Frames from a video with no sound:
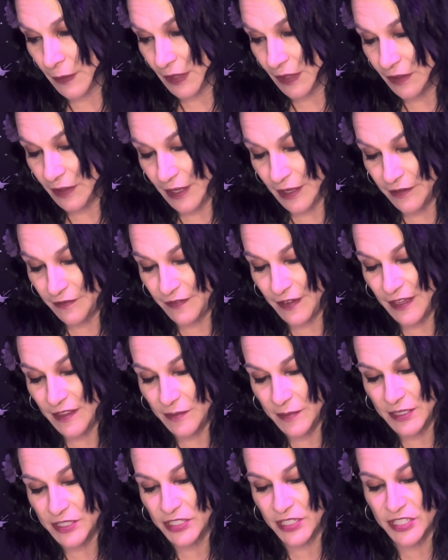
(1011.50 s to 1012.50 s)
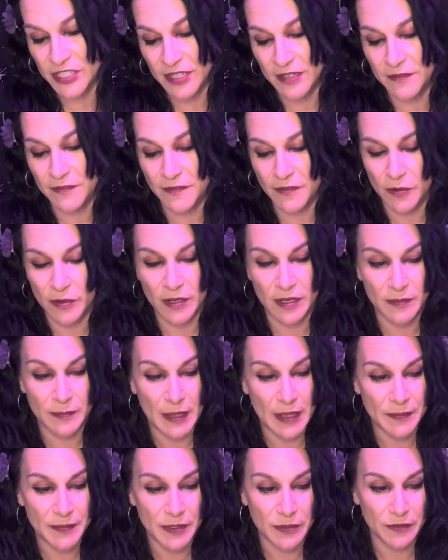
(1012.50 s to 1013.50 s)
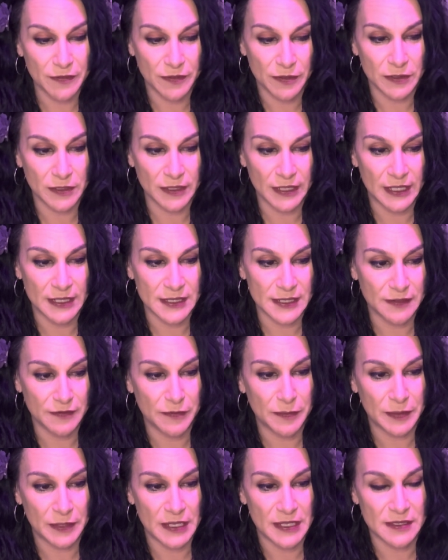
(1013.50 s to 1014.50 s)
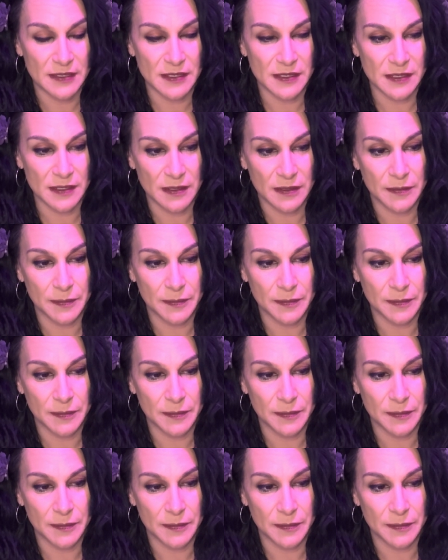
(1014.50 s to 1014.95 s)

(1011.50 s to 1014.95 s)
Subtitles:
Clarify the Magician for my beautiful collective, please.